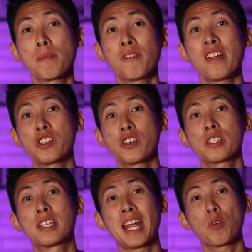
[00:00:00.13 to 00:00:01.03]
up,
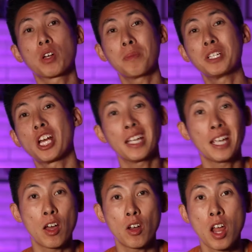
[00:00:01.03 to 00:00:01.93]
adventurers? Today we're going to be
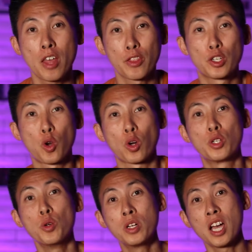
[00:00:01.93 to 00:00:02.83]
checking out the
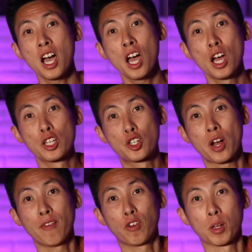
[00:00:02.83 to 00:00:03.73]
Tortuga
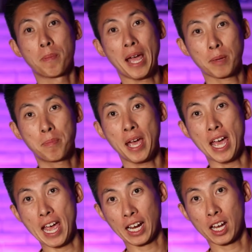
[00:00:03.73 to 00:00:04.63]
Travel
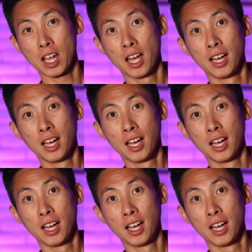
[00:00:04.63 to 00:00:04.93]
Backpack.